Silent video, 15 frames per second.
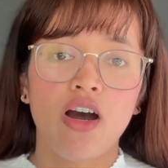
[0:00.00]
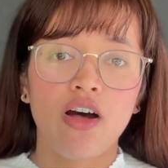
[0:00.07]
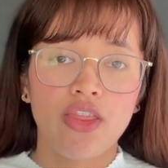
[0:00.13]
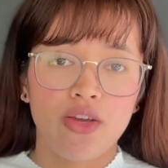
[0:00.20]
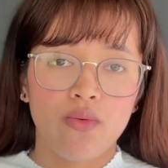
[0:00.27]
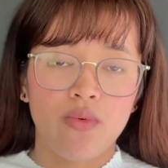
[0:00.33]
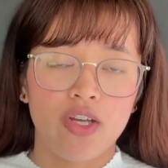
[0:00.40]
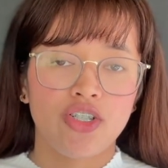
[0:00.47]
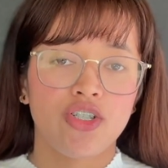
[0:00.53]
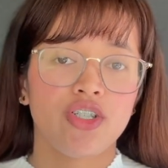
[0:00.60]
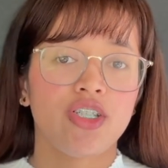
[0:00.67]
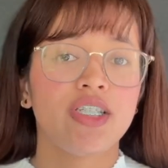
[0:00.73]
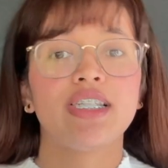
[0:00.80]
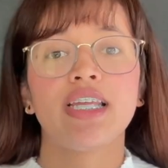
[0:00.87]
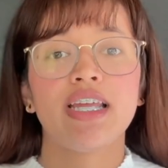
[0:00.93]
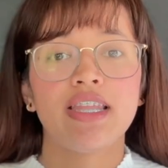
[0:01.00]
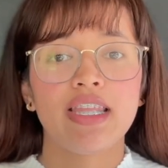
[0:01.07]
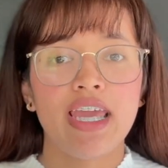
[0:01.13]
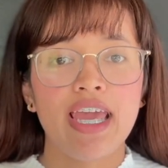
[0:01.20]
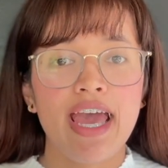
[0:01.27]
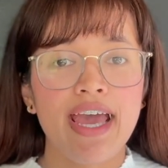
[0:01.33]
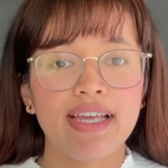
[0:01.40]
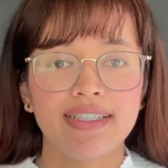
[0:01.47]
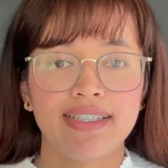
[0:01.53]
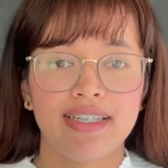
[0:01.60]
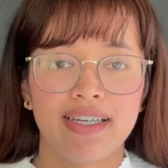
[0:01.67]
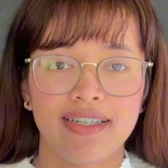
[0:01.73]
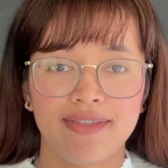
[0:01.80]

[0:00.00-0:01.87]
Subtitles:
all the questions that they ask.